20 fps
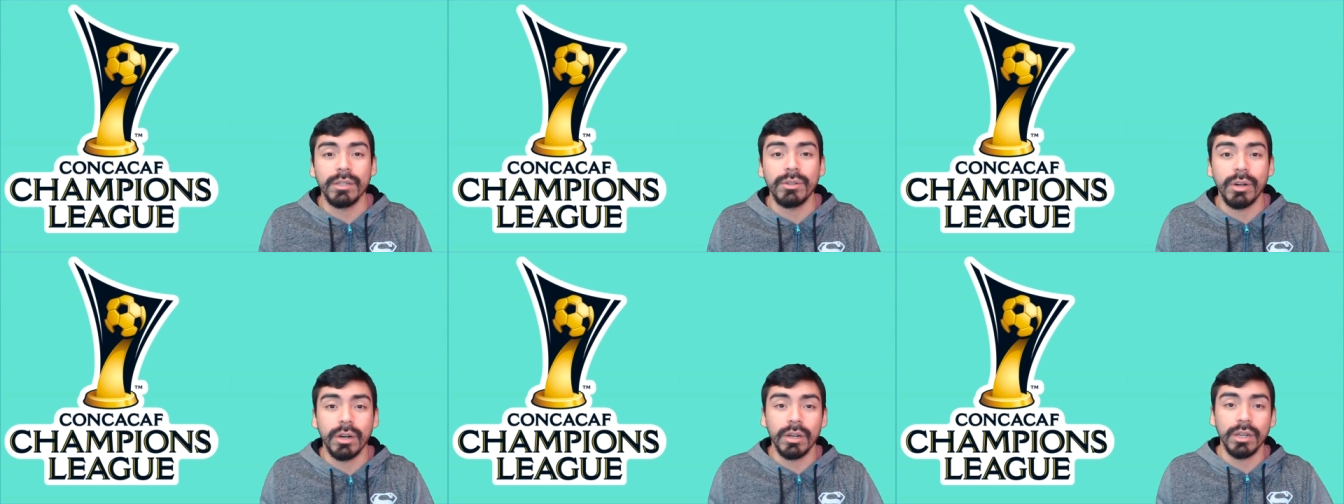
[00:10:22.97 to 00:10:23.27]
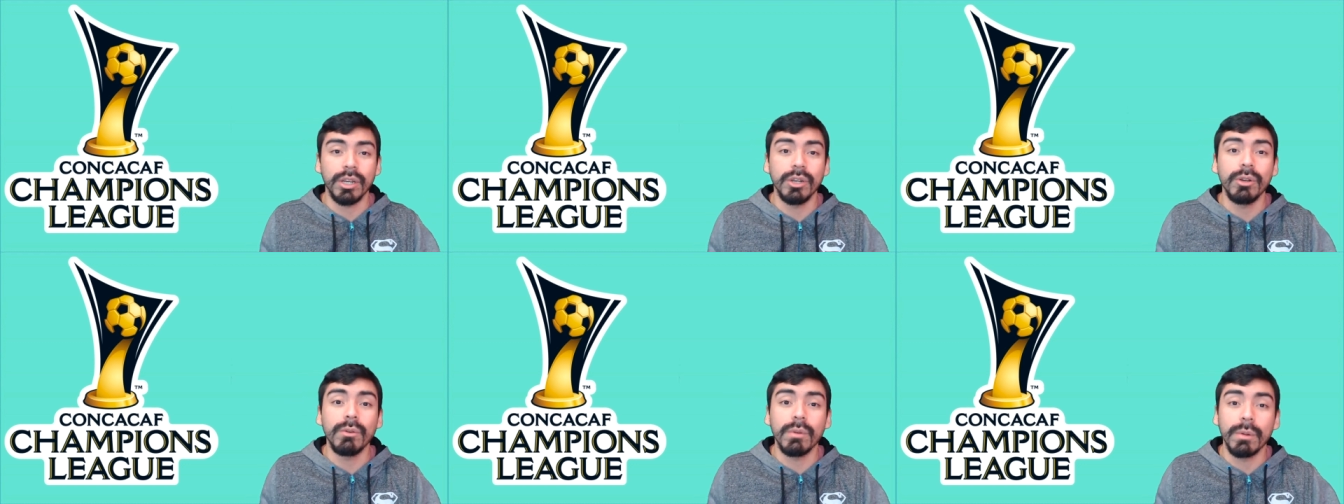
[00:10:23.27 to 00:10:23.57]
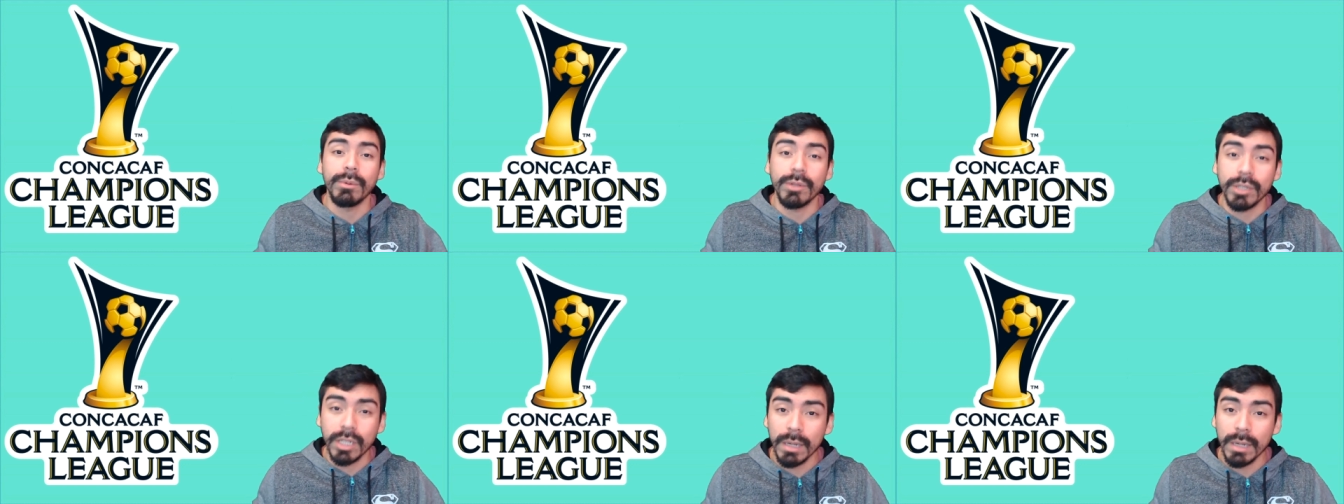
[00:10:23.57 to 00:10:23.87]
he thought he knew
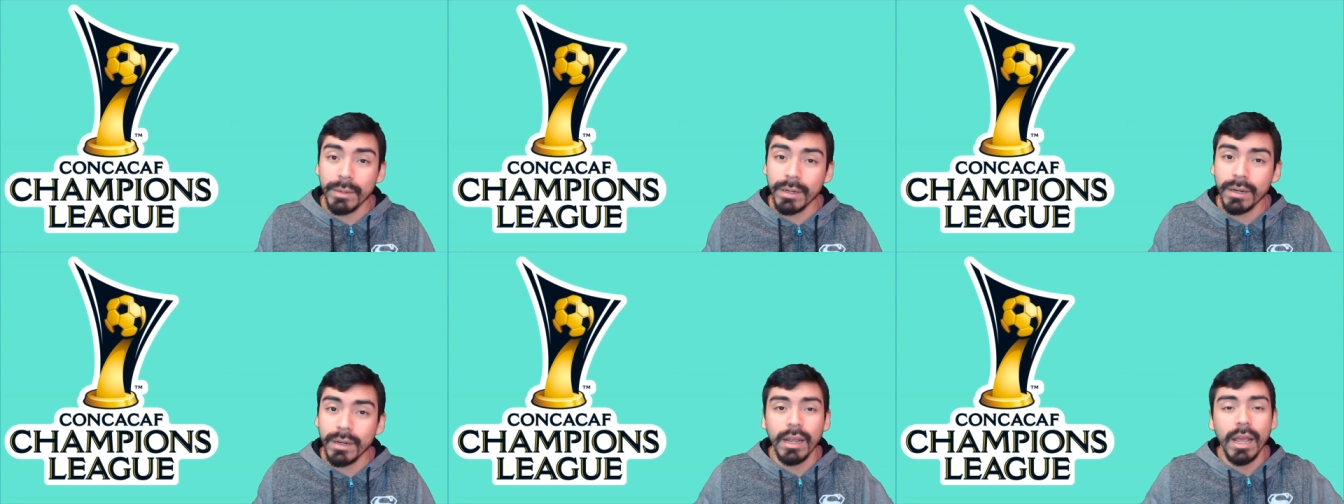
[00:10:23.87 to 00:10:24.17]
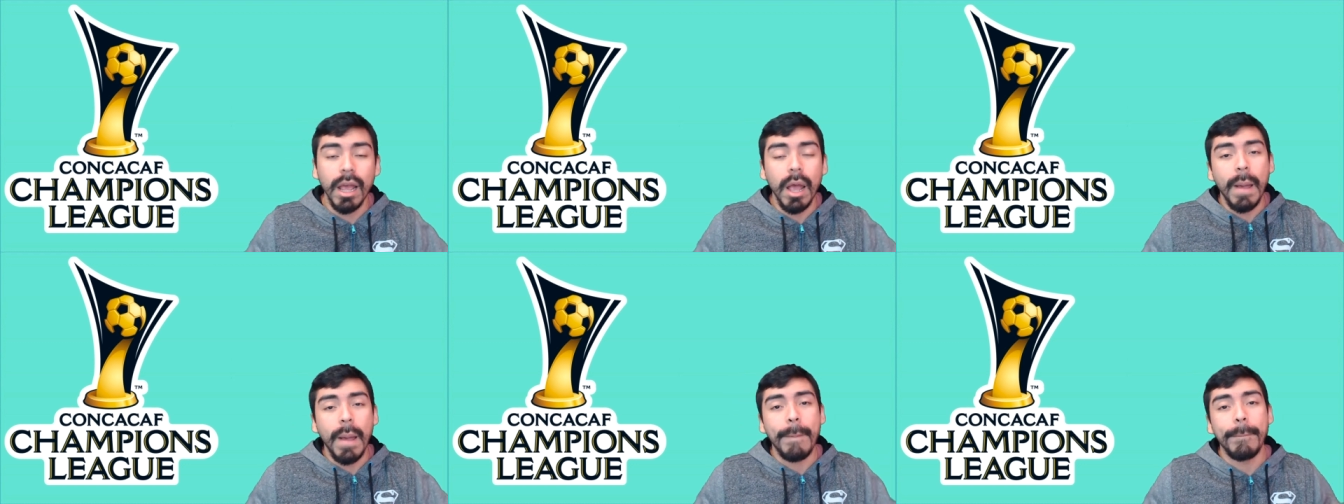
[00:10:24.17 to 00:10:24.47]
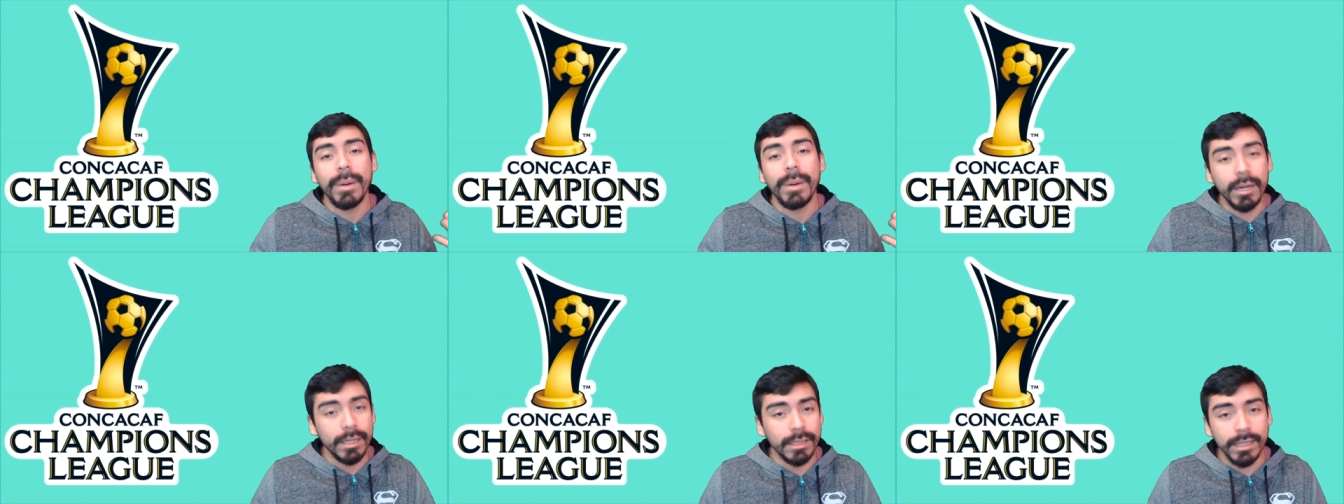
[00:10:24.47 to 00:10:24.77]
it was coming,
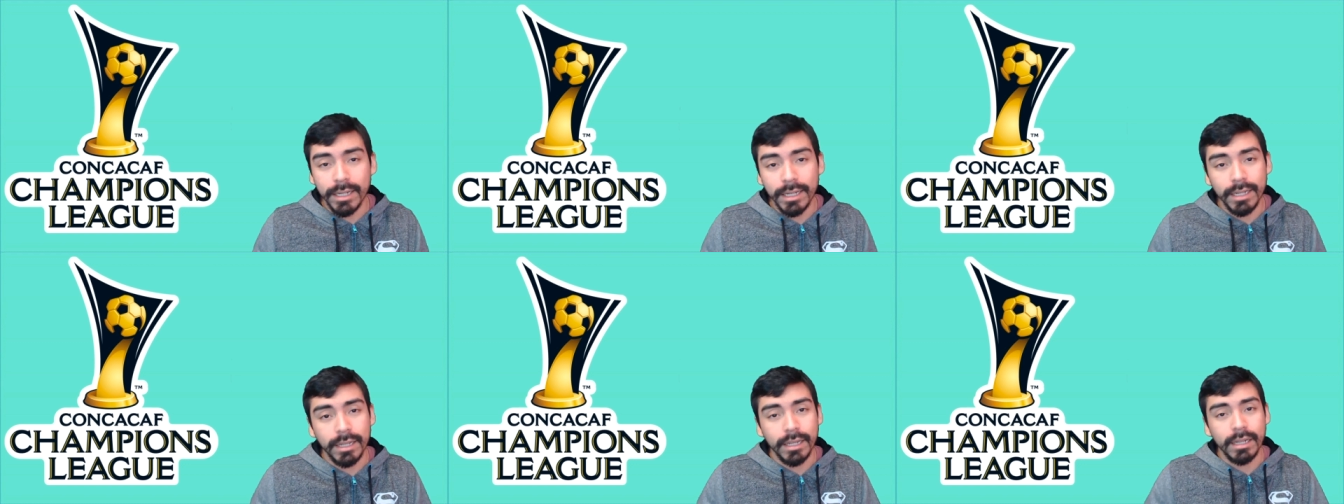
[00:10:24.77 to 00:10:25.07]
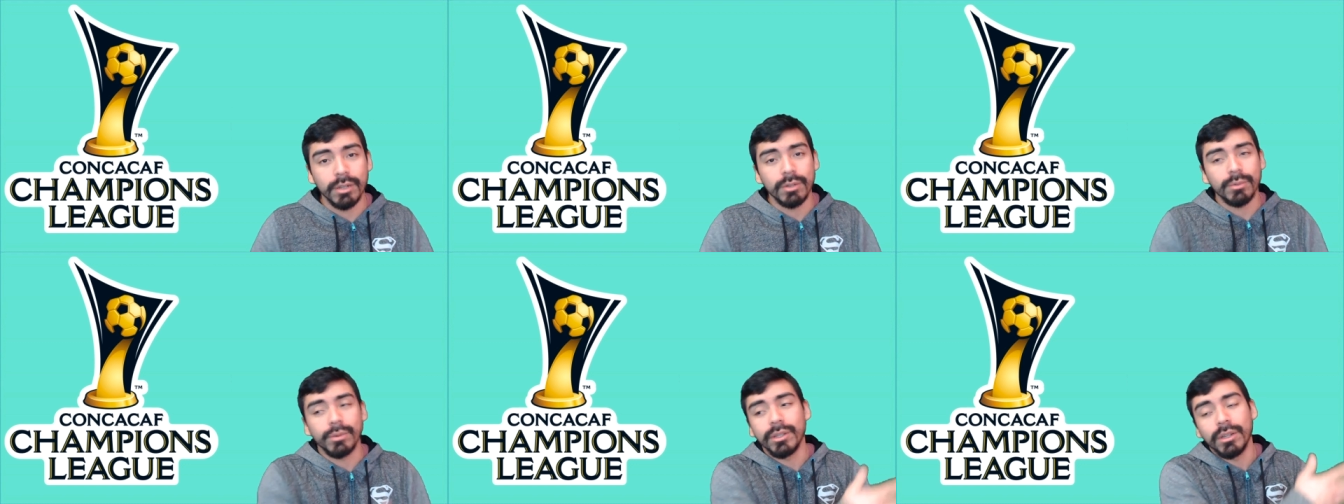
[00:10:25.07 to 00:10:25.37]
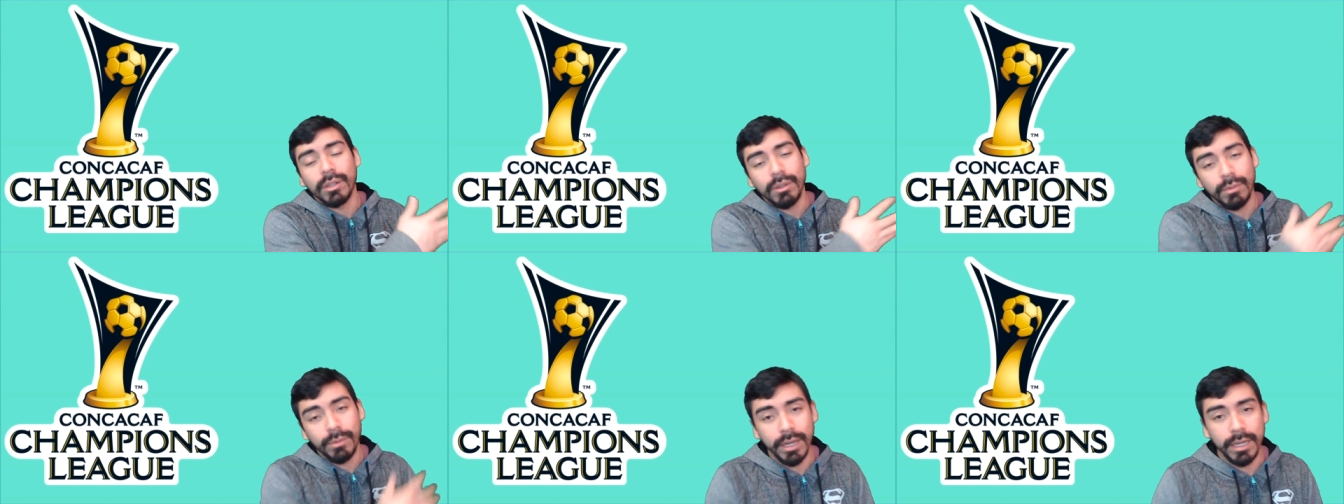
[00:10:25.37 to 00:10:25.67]
but it didn't, and just went
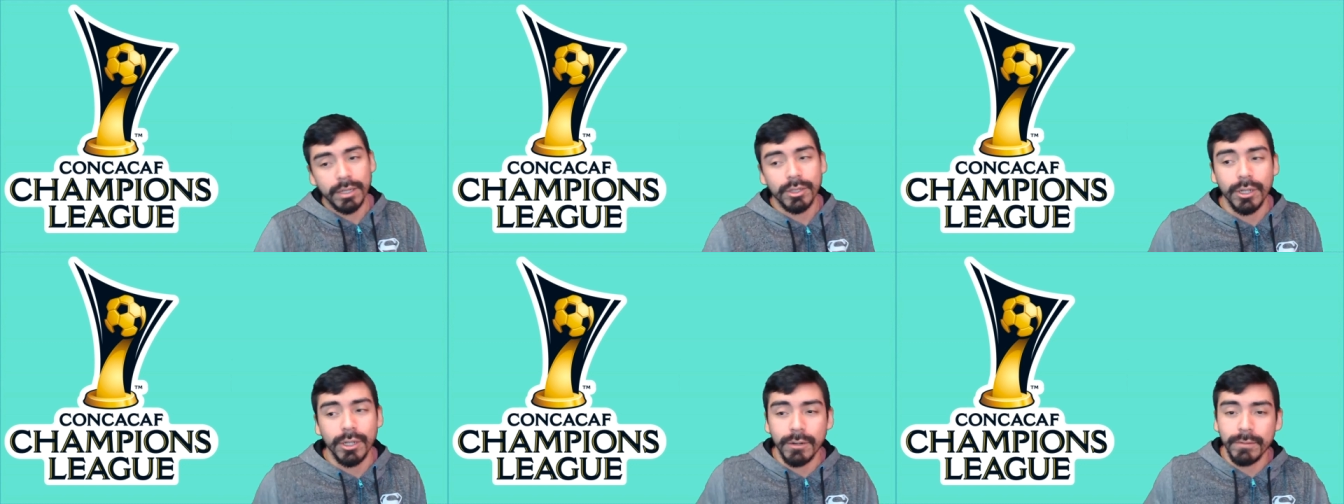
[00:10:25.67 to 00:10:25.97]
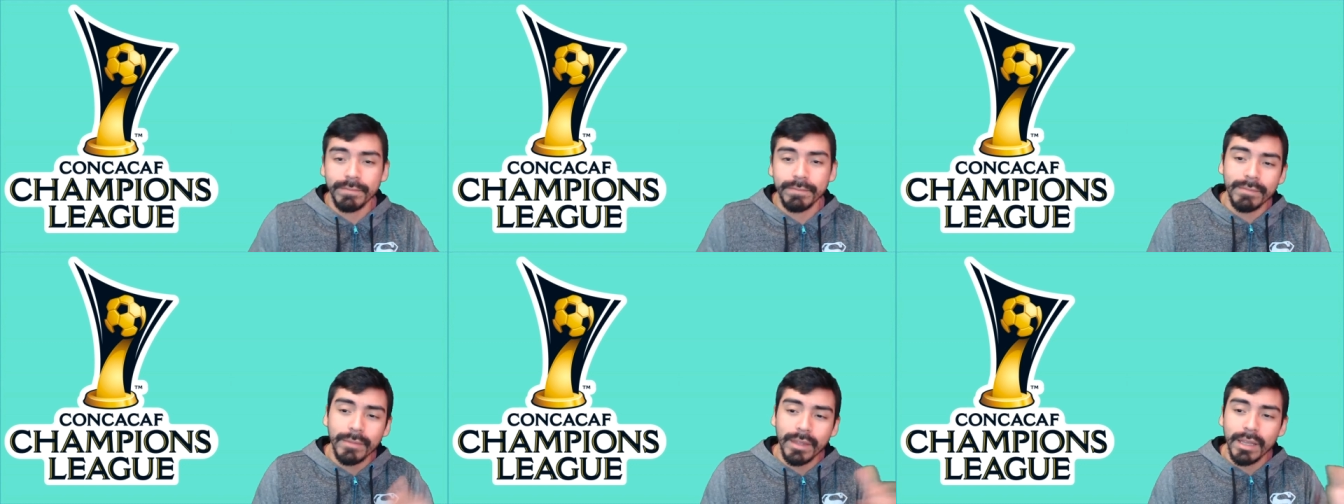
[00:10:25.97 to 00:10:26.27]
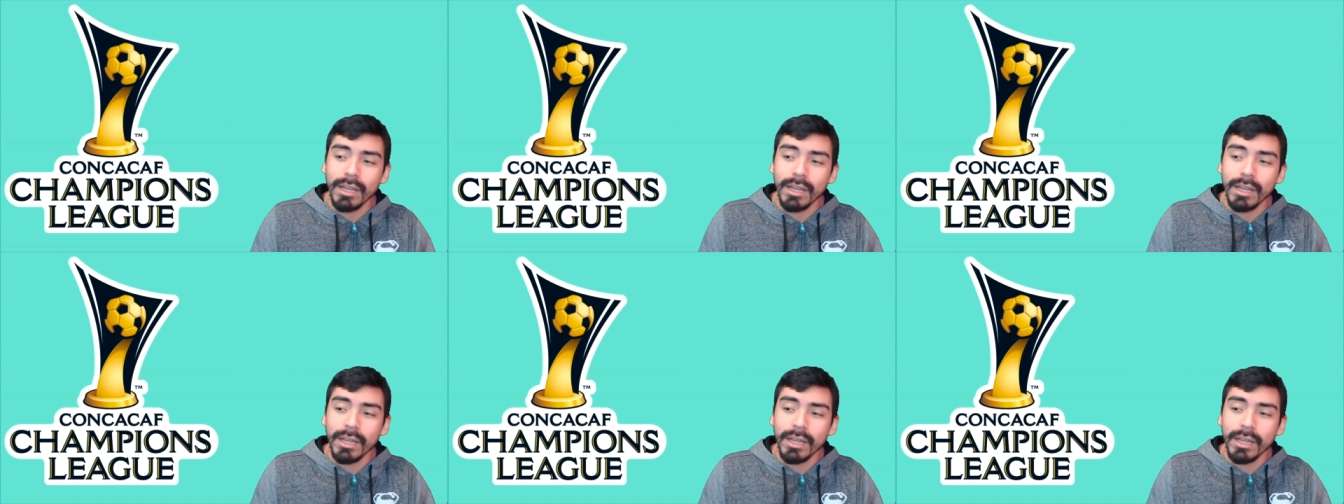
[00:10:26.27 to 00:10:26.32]
the other way. So